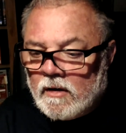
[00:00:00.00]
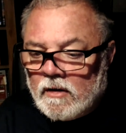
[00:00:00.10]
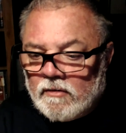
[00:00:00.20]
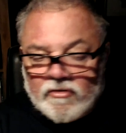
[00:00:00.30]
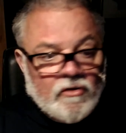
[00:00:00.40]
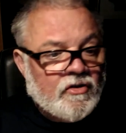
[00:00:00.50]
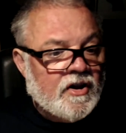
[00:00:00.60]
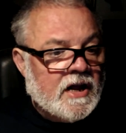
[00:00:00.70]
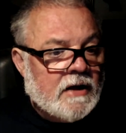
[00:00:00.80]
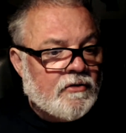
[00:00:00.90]
Sue's in
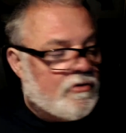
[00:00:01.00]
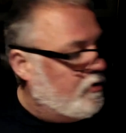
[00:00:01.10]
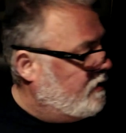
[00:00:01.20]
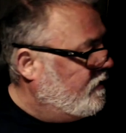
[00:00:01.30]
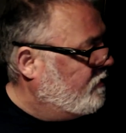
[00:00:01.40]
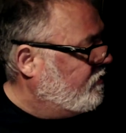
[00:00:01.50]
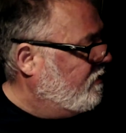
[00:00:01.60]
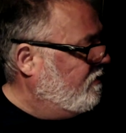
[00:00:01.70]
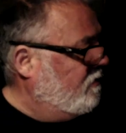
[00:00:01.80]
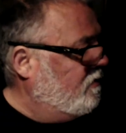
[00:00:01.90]
the house. Good evening, Sue.
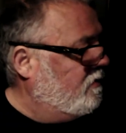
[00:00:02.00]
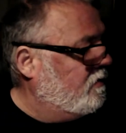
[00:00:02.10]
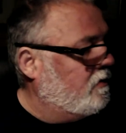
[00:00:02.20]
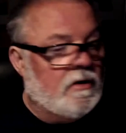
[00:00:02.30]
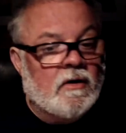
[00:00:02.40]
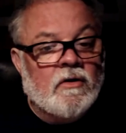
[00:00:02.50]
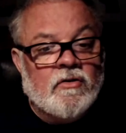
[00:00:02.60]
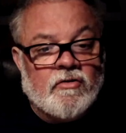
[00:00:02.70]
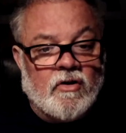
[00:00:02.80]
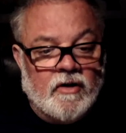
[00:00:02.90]

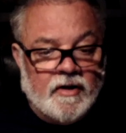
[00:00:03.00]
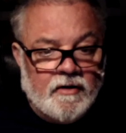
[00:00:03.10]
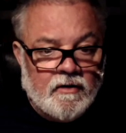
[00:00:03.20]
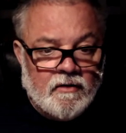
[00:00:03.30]
Just got in.